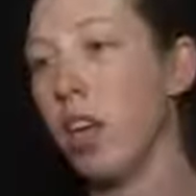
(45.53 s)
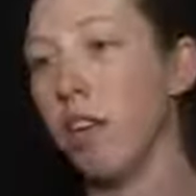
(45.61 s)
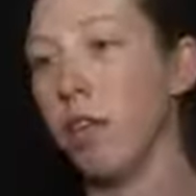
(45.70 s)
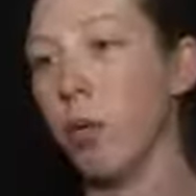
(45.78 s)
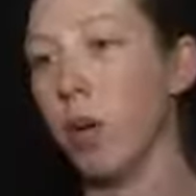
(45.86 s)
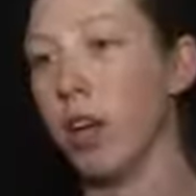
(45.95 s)

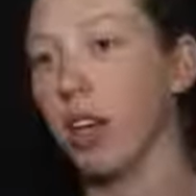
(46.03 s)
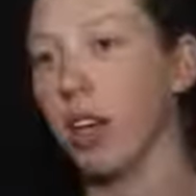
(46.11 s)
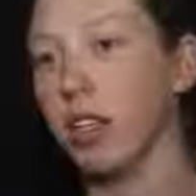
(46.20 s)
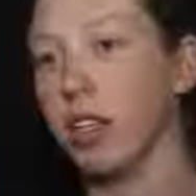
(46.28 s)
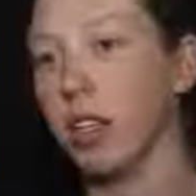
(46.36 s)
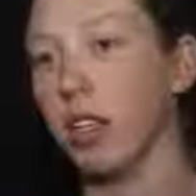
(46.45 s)
if we want to
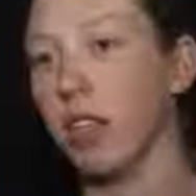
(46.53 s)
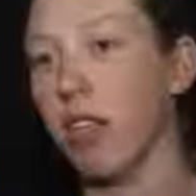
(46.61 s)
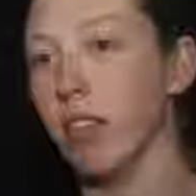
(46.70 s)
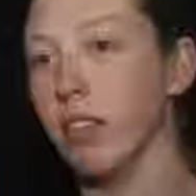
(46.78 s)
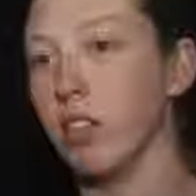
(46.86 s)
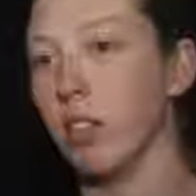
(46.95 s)
continue
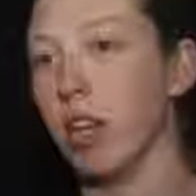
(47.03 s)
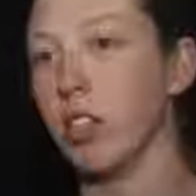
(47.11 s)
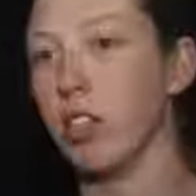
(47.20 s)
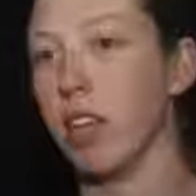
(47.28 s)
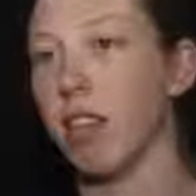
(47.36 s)
down this stretch.